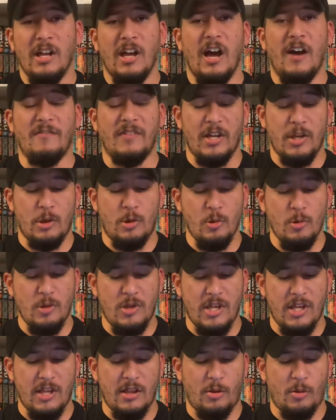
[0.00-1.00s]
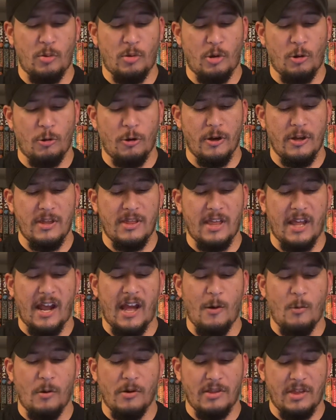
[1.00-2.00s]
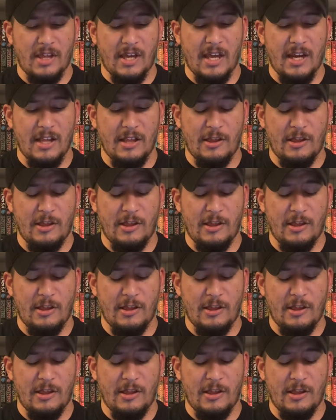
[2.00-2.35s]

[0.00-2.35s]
of like Junji Ito stories that I want to get